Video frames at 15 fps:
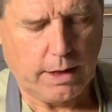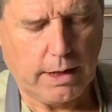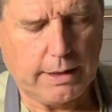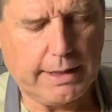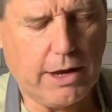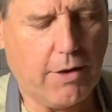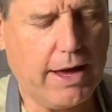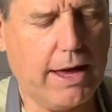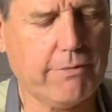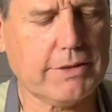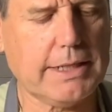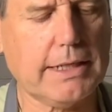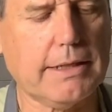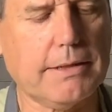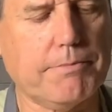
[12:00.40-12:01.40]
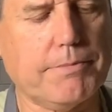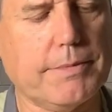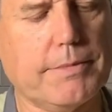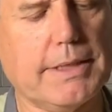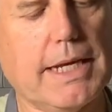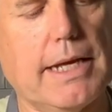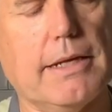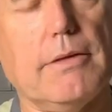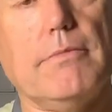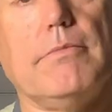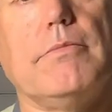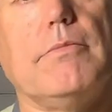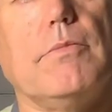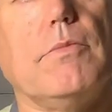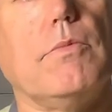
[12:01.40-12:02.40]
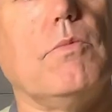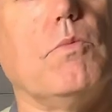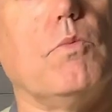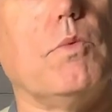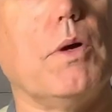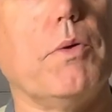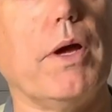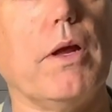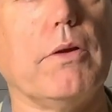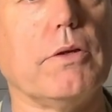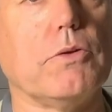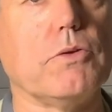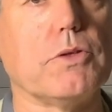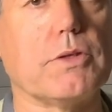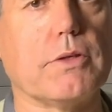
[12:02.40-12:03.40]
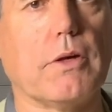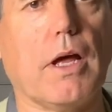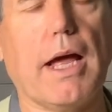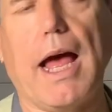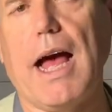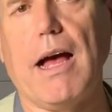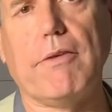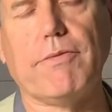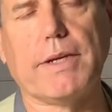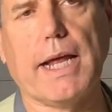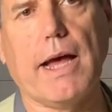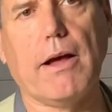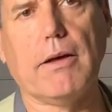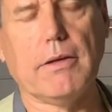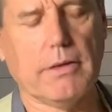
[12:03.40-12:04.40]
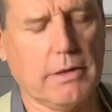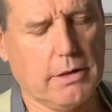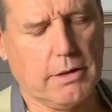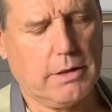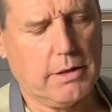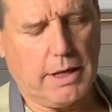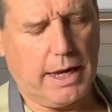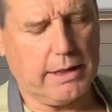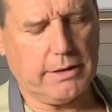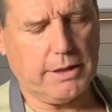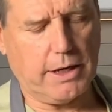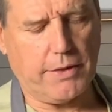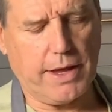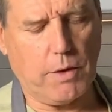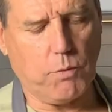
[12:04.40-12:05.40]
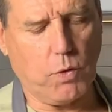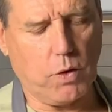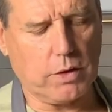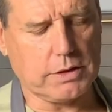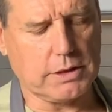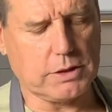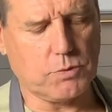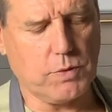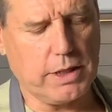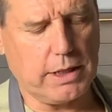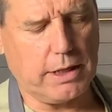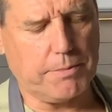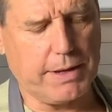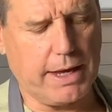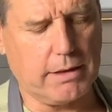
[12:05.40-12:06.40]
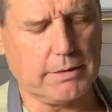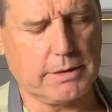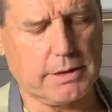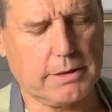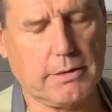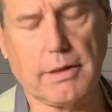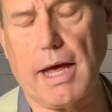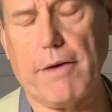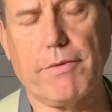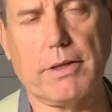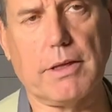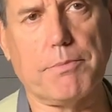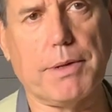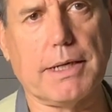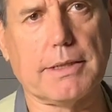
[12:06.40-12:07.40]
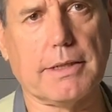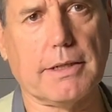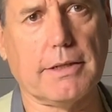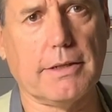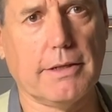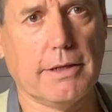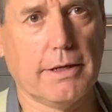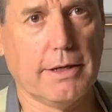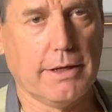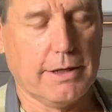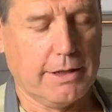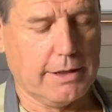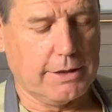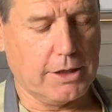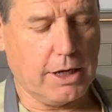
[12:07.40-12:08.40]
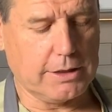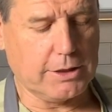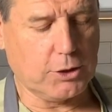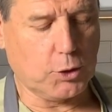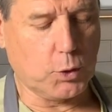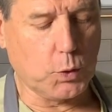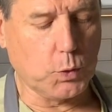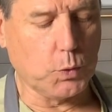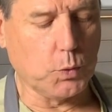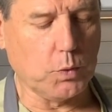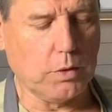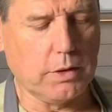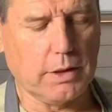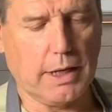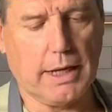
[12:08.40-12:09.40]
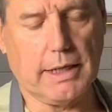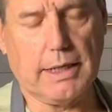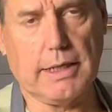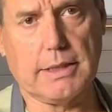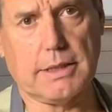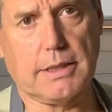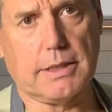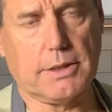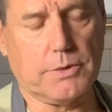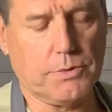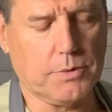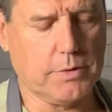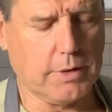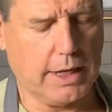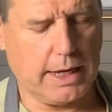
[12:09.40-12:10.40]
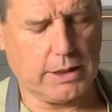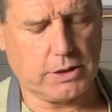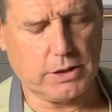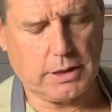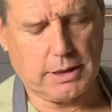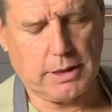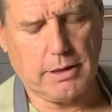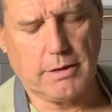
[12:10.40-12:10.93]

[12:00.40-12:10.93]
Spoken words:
Now I have seen it done where we only use like half an hour. And you know, that works. It's really about having the butter nice and cool and easy to actually